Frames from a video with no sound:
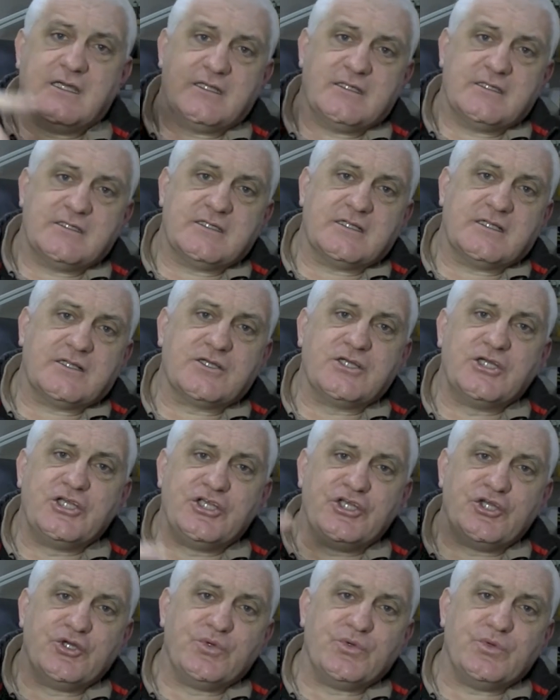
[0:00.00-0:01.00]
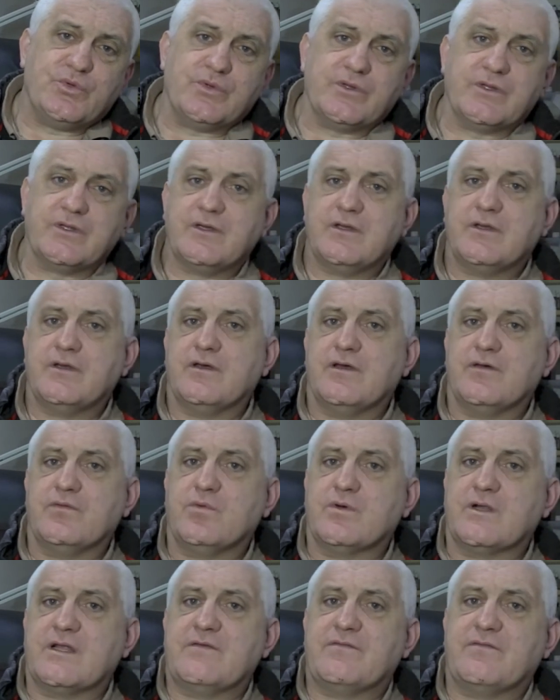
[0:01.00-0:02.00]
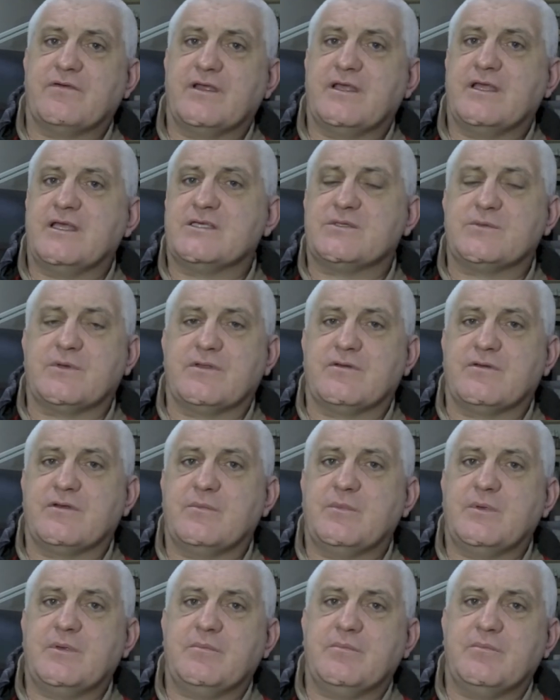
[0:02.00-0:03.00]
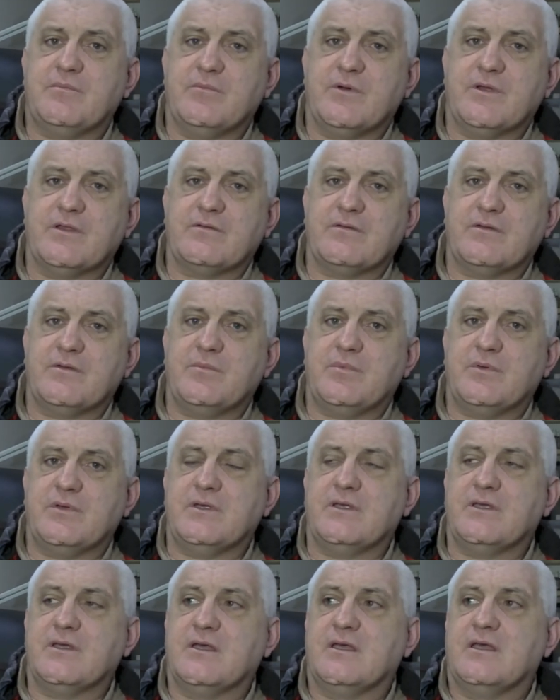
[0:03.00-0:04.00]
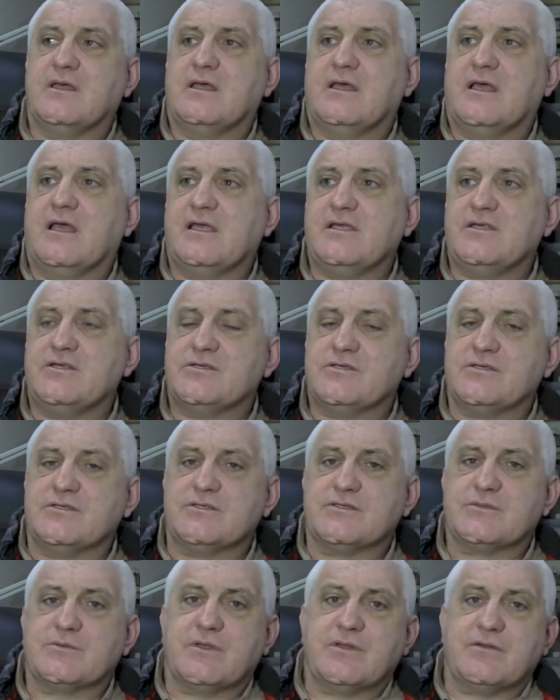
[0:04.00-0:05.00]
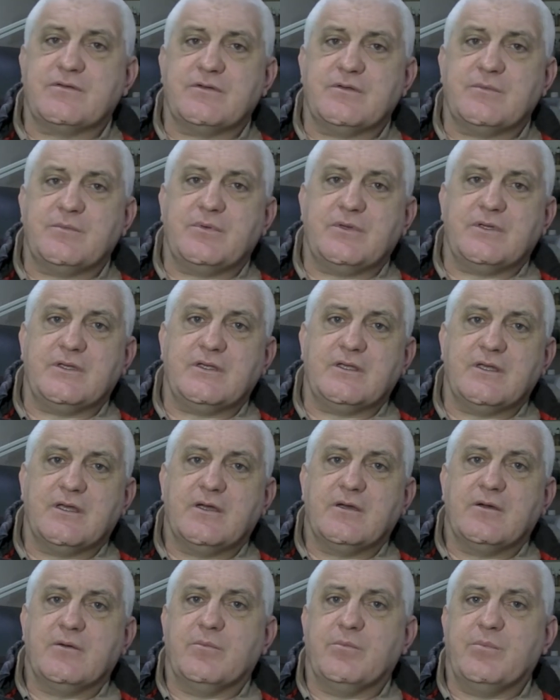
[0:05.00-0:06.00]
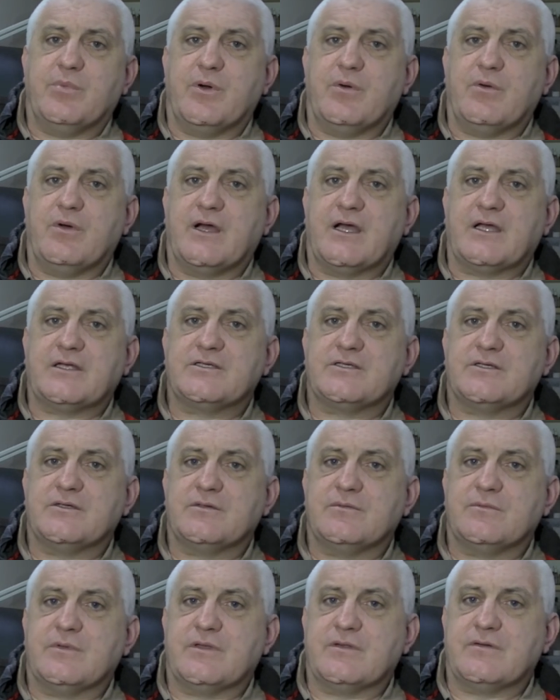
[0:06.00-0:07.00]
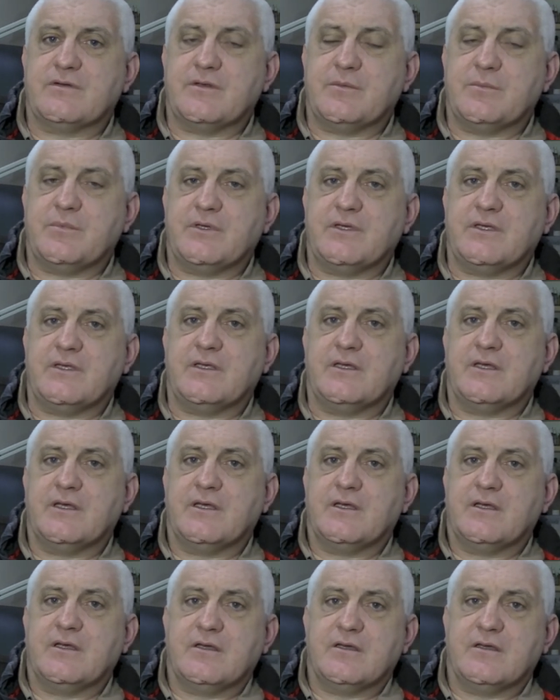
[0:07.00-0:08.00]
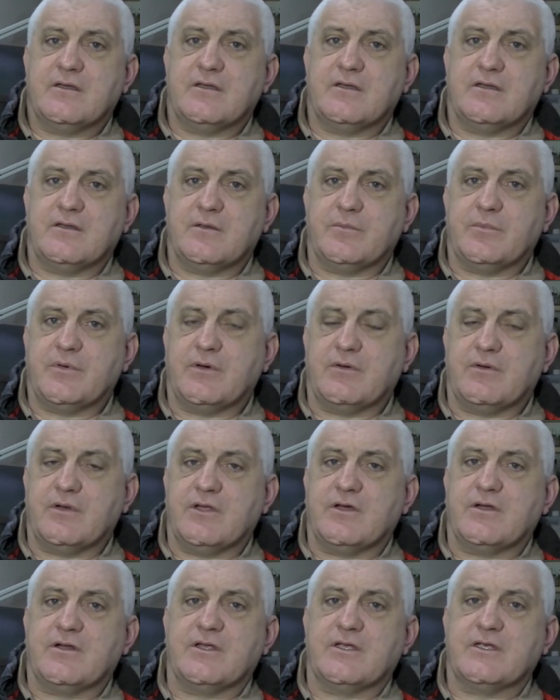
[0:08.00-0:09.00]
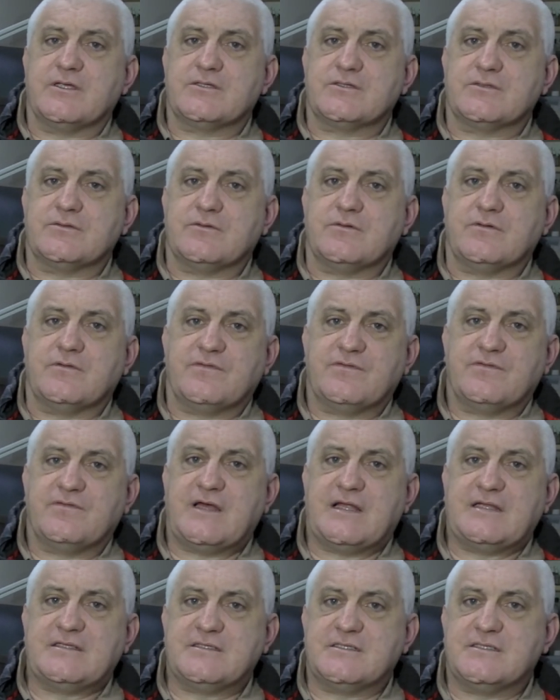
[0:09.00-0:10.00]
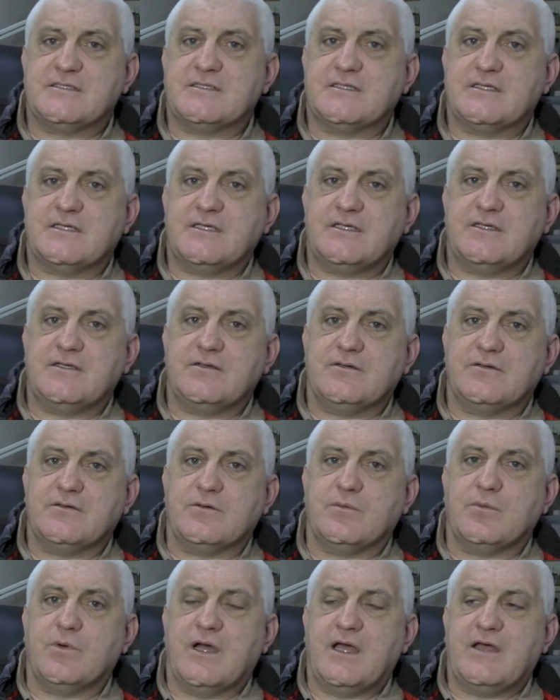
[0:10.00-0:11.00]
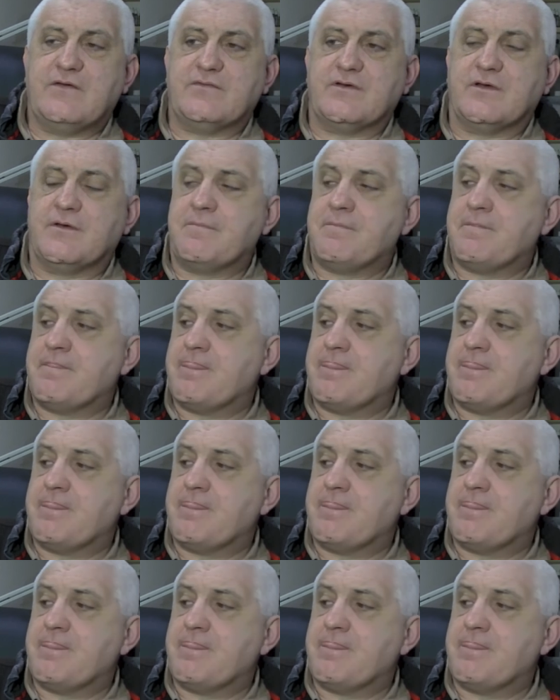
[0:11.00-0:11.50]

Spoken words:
little cocoon of whatever it is, whether it be ancients, whether it be bolt action, whether it be Napoleonics or fantasy or whatever,